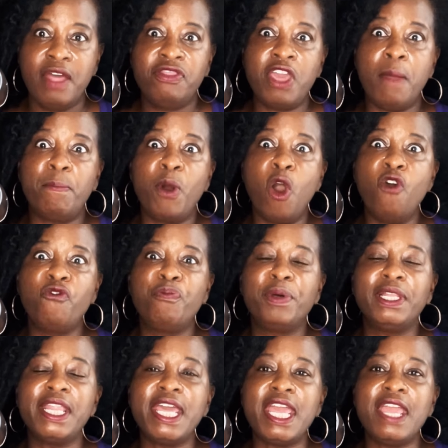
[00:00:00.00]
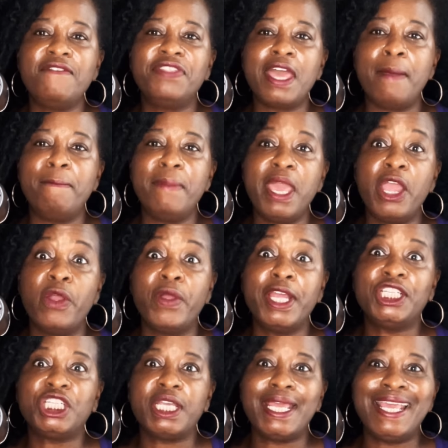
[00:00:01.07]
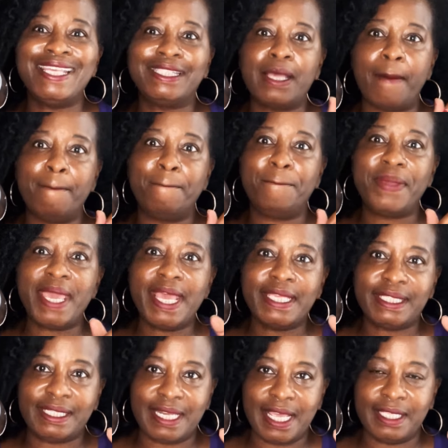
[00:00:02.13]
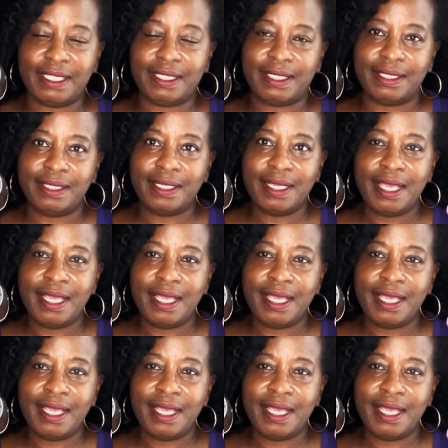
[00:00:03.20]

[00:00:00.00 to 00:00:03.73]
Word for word: They both believe that marriage is a business.